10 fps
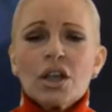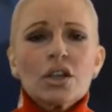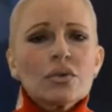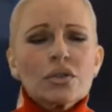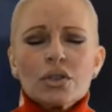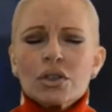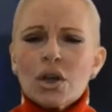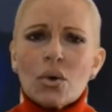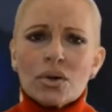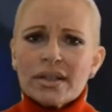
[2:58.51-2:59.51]
you
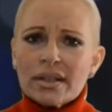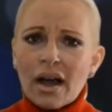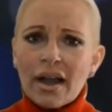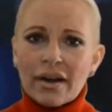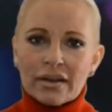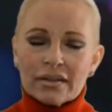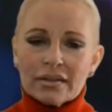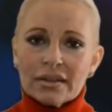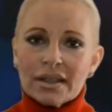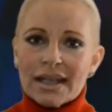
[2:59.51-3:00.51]
so desire.
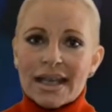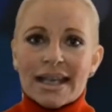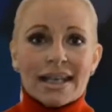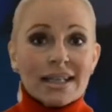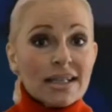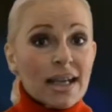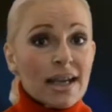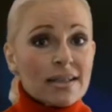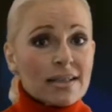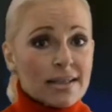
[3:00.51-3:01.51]
It takes